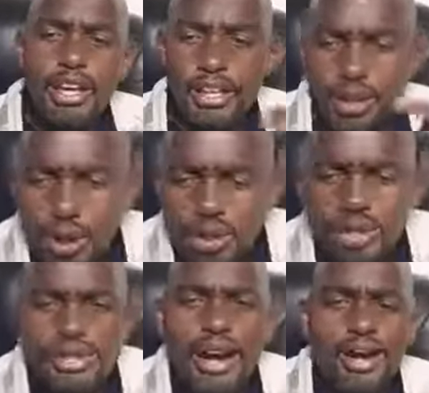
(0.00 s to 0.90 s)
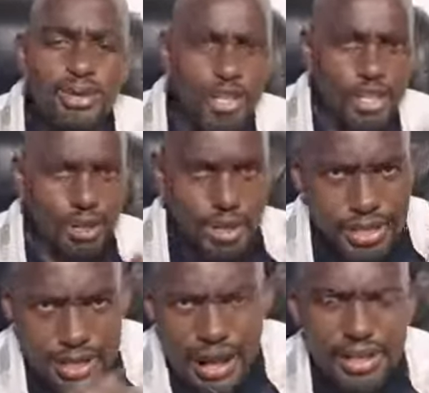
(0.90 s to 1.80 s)
It goes down to
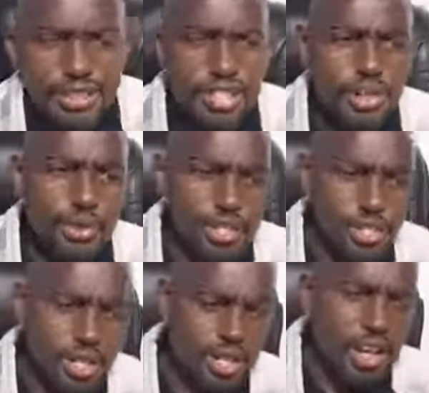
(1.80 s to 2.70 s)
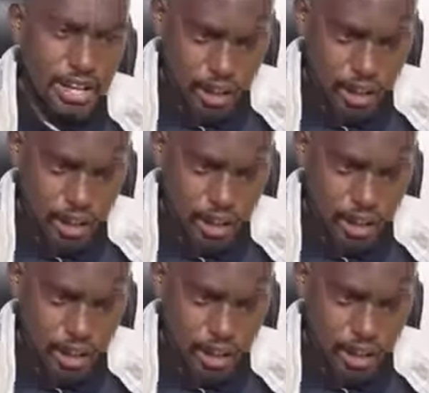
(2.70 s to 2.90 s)
his third generation,